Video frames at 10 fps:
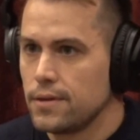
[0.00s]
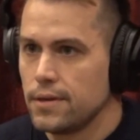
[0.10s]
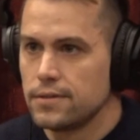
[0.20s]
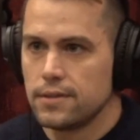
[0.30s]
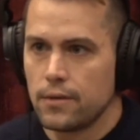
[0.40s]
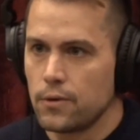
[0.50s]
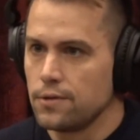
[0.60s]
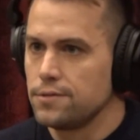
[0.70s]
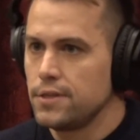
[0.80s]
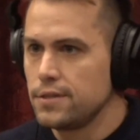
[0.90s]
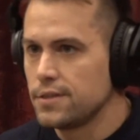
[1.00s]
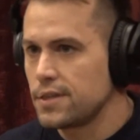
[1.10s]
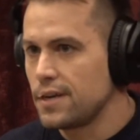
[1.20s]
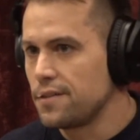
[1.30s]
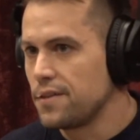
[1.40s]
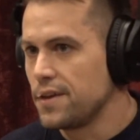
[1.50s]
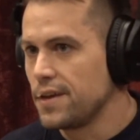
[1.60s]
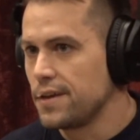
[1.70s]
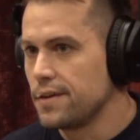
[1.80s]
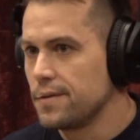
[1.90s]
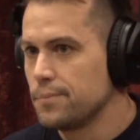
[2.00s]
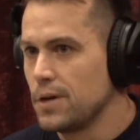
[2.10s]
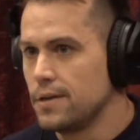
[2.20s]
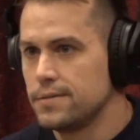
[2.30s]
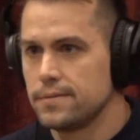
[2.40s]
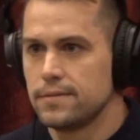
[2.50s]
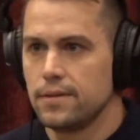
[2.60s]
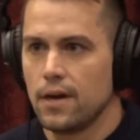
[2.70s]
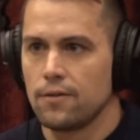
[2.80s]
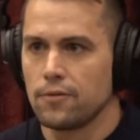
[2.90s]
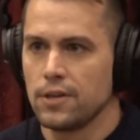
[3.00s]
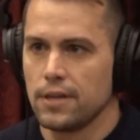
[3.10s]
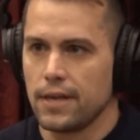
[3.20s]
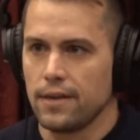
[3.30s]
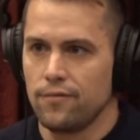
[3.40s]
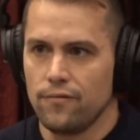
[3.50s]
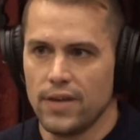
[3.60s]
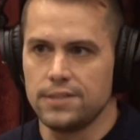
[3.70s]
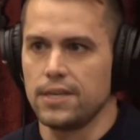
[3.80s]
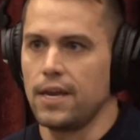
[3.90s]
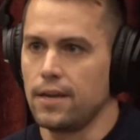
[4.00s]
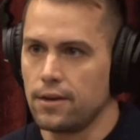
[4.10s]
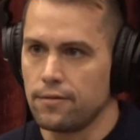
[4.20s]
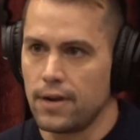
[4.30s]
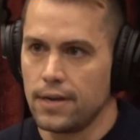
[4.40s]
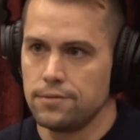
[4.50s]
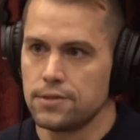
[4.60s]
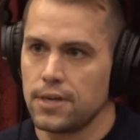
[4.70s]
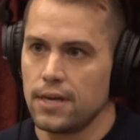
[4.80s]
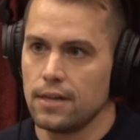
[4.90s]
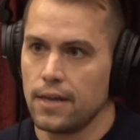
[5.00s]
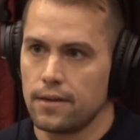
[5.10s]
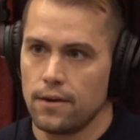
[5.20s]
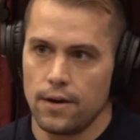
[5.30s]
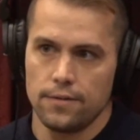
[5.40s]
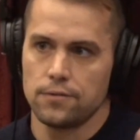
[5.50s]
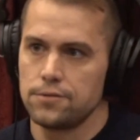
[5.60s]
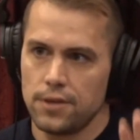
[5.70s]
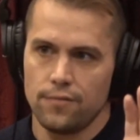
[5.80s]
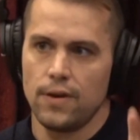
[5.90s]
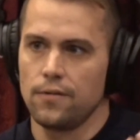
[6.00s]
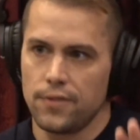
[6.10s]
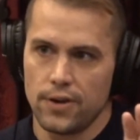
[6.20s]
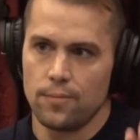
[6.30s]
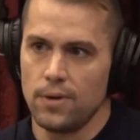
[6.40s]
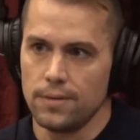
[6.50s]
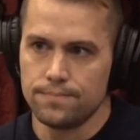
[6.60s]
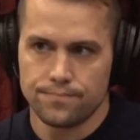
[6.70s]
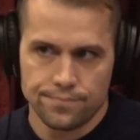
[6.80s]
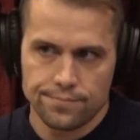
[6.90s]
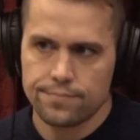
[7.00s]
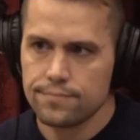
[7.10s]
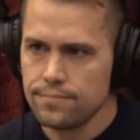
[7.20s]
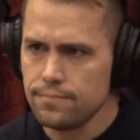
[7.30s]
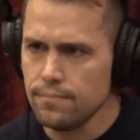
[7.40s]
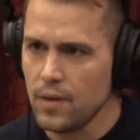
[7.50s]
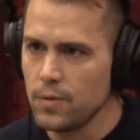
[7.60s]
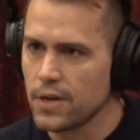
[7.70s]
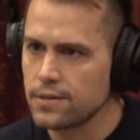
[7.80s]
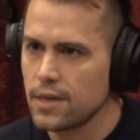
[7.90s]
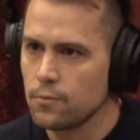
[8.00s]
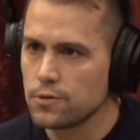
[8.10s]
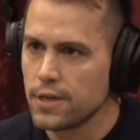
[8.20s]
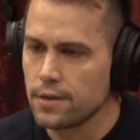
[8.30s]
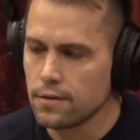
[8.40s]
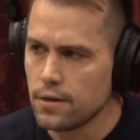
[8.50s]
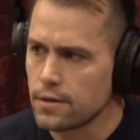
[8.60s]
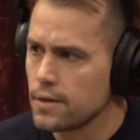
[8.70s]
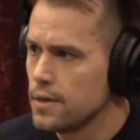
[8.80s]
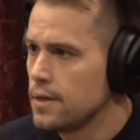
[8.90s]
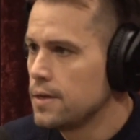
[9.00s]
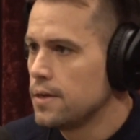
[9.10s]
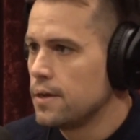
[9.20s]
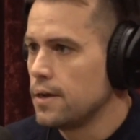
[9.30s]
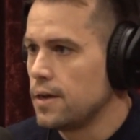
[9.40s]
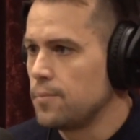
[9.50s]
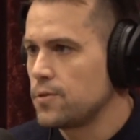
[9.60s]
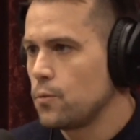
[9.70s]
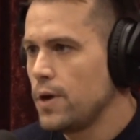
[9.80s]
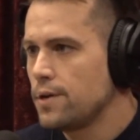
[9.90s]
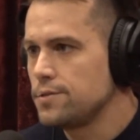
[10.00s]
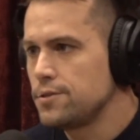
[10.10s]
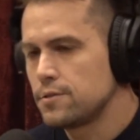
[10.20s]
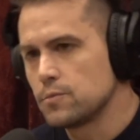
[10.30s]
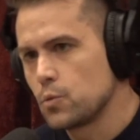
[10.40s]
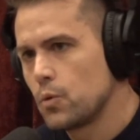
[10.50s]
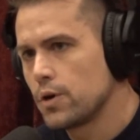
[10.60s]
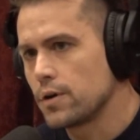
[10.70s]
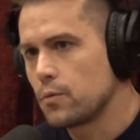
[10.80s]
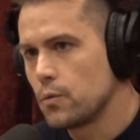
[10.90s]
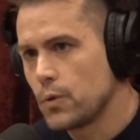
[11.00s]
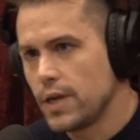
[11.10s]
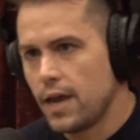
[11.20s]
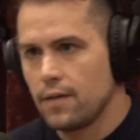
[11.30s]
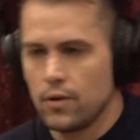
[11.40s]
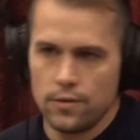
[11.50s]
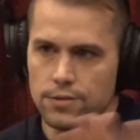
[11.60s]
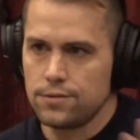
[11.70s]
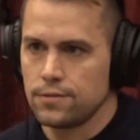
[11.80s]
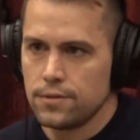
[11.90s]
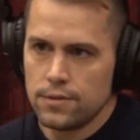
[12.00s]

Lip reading: Is anyone else seeing this kind of thing? But not really like investigating it, right? It's just kind of like, all right, there's stuff out there, but maybe next time we'll take a look. But the way our systems work, when we have all these